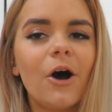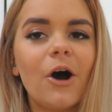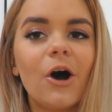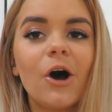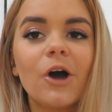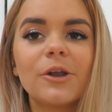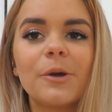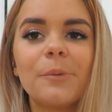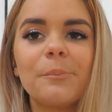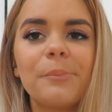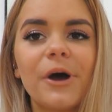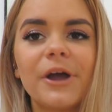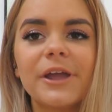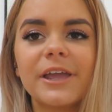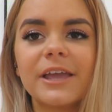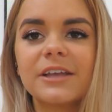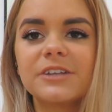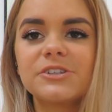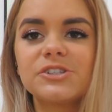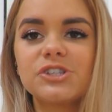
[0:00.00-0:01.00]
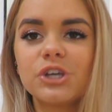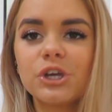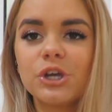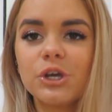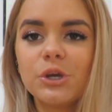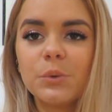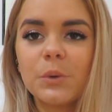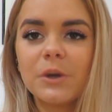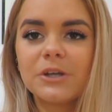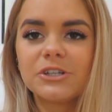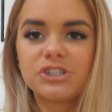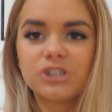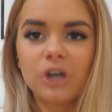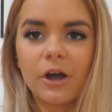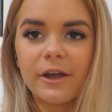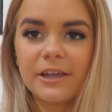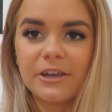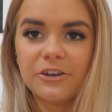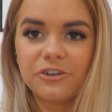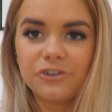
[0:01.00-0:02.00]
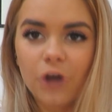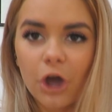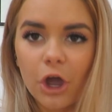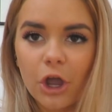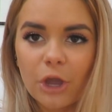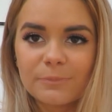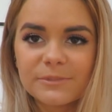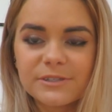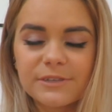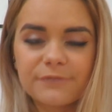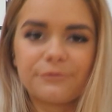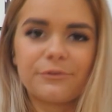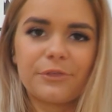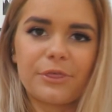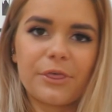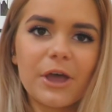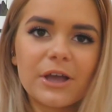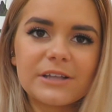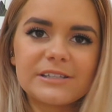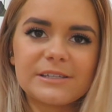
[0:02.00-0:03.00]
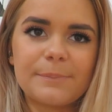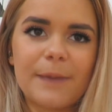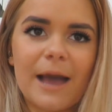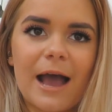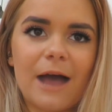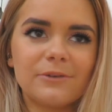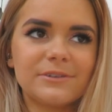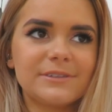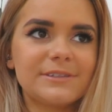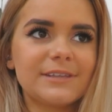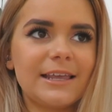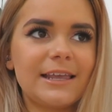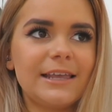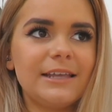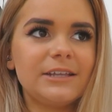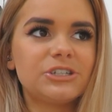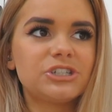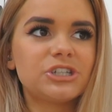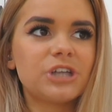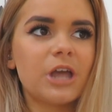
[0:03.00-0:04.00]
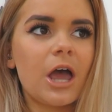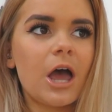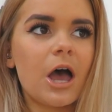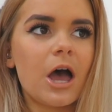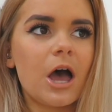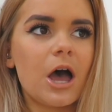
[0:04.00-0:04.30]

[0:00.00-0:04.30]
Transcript: on buying 2 giant gnomes for £30 each.